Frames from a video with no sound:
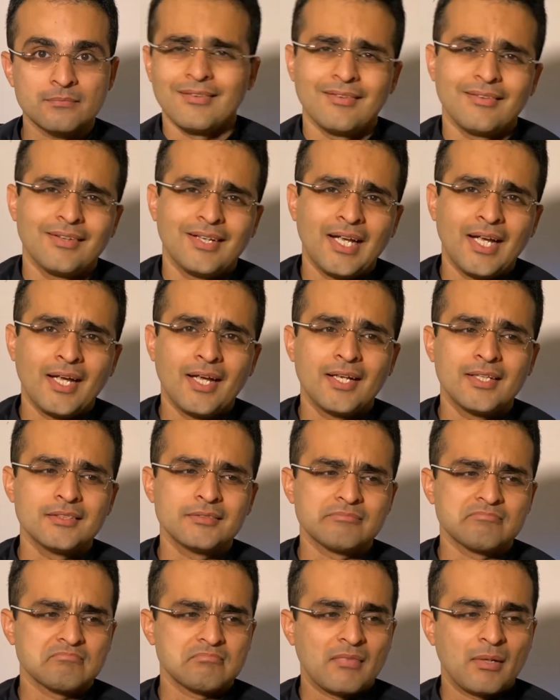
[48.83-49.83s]

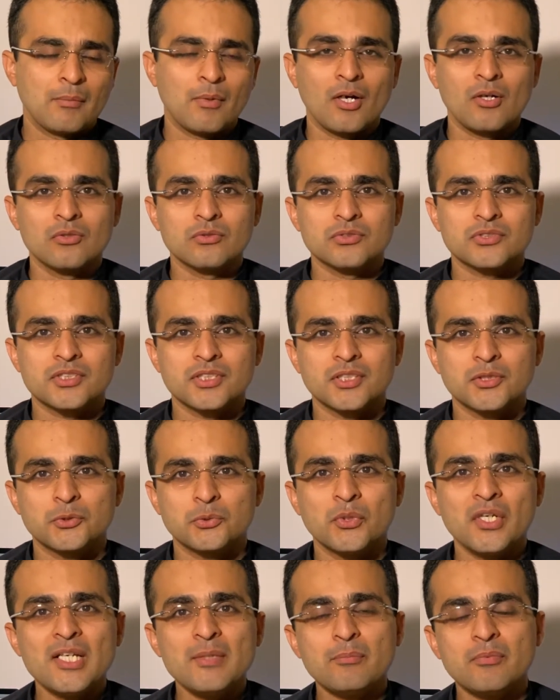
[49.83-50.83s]
And about
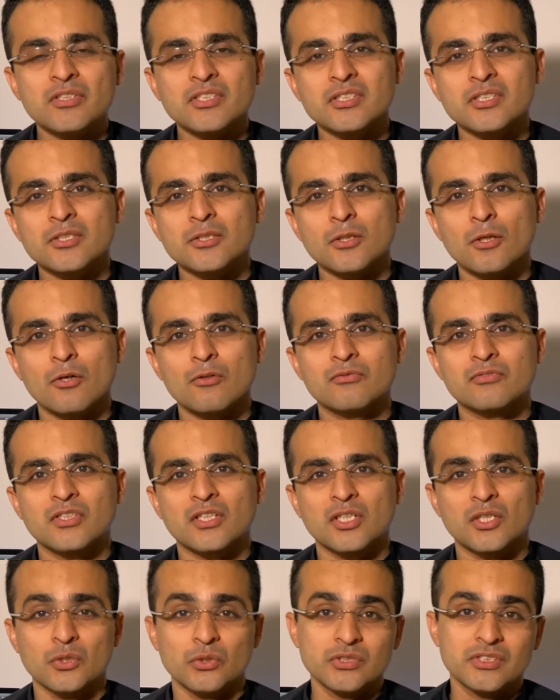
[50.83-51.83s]
20% of the
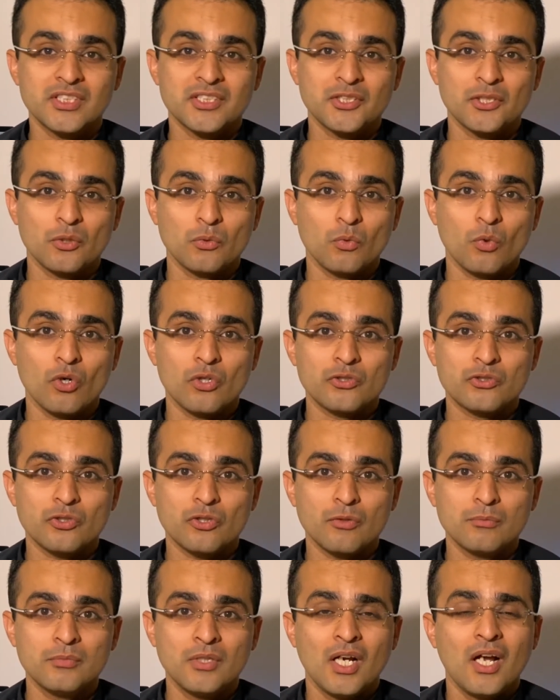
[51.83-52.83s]
clothes in your
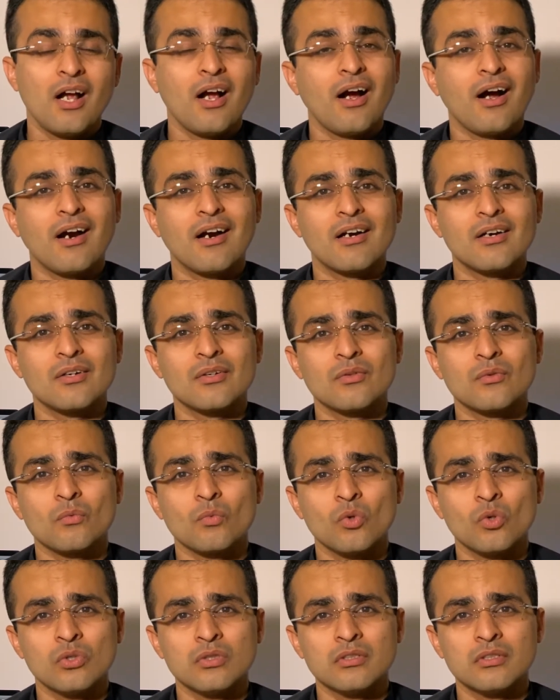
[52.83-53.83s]
wardrobe are
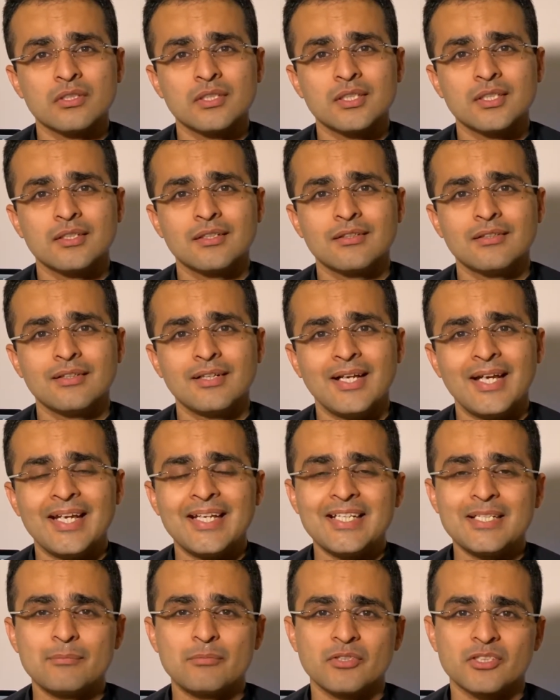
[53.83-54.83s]
worn
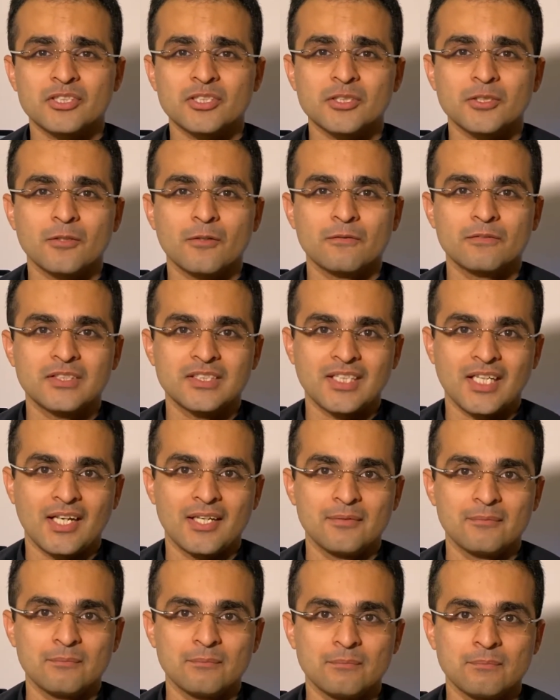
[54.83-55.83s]
80% of the
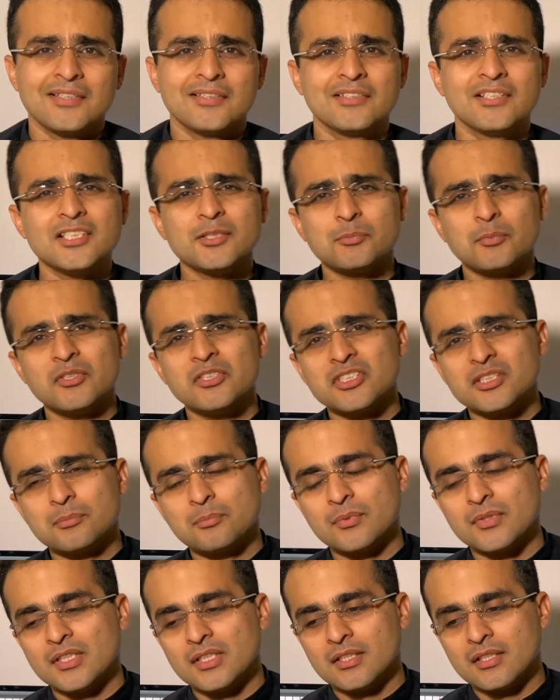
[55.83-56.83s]
time. This
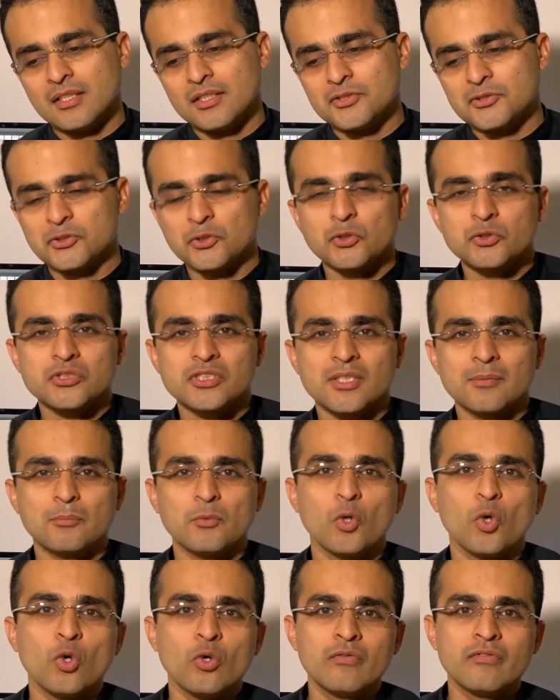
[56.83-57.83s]
principle shows
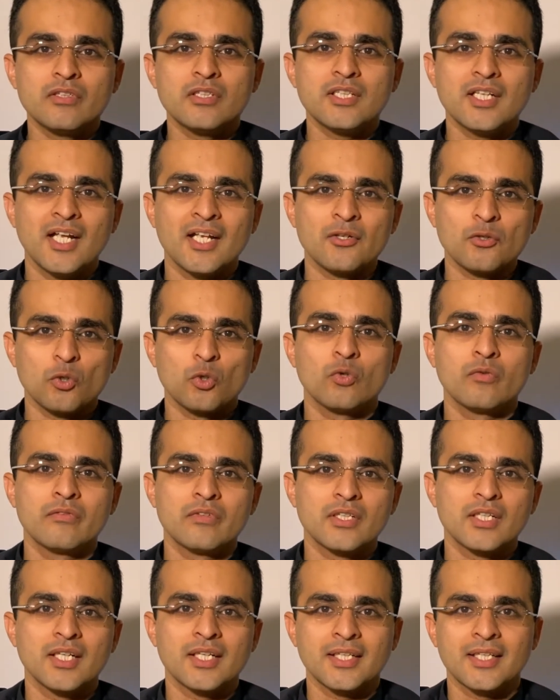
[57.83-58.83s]
up over and
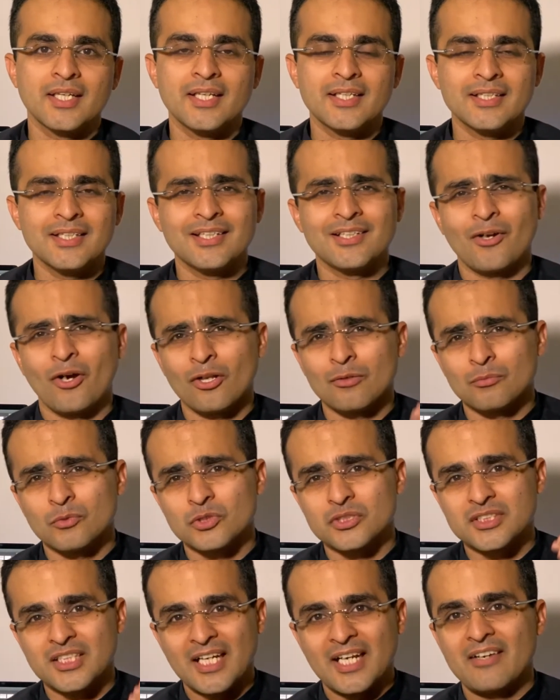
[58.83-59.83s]
over again in
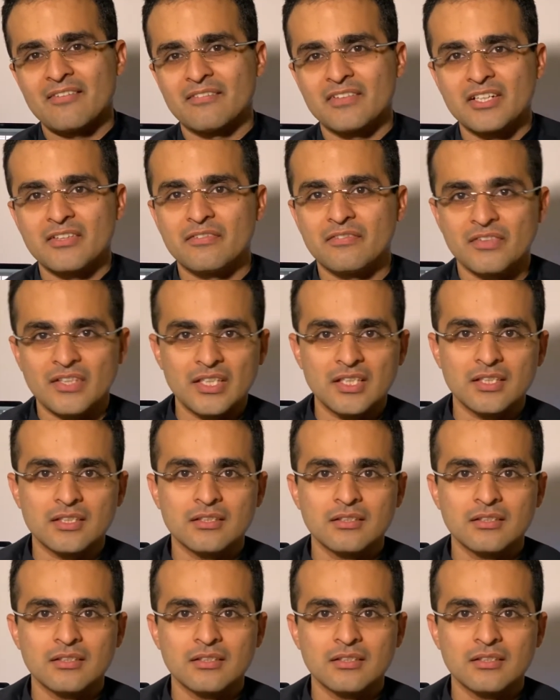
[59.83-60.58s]
almost every field.